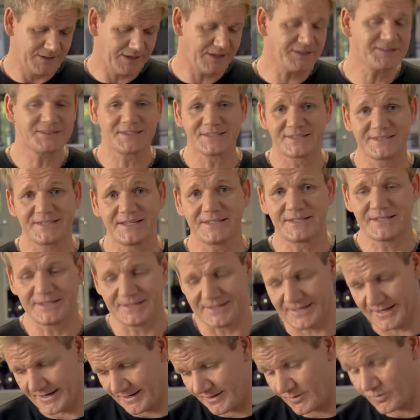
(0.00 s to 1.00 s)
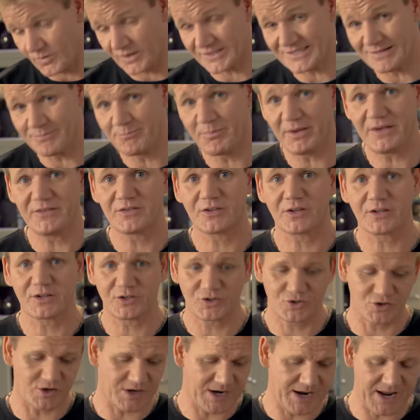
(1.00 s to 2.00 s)
needs to sit in there, otherwise the beef's going
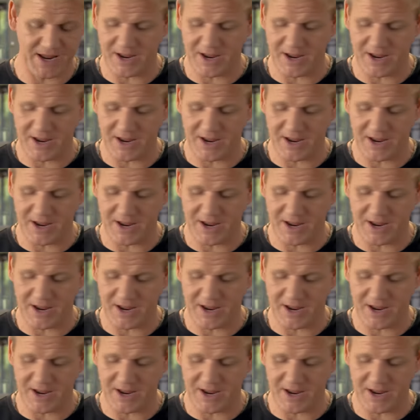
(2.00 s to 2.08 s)
to dry